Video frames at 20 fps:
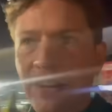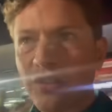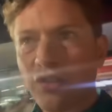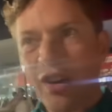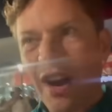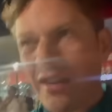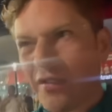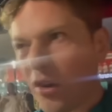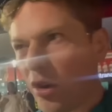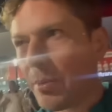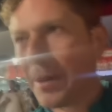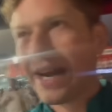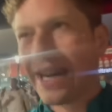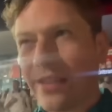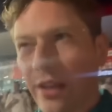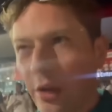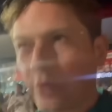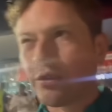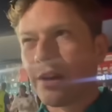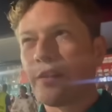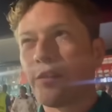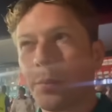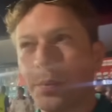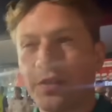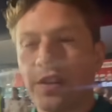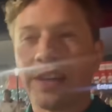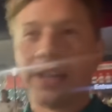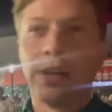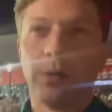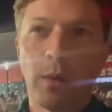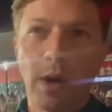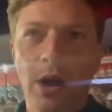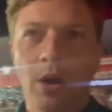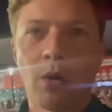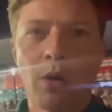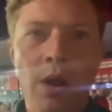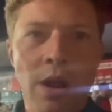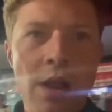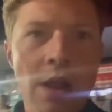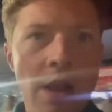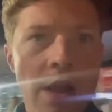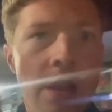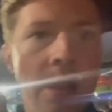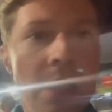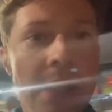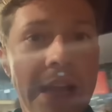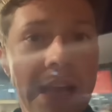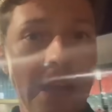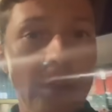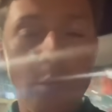travel, but they don't travel particularly well. It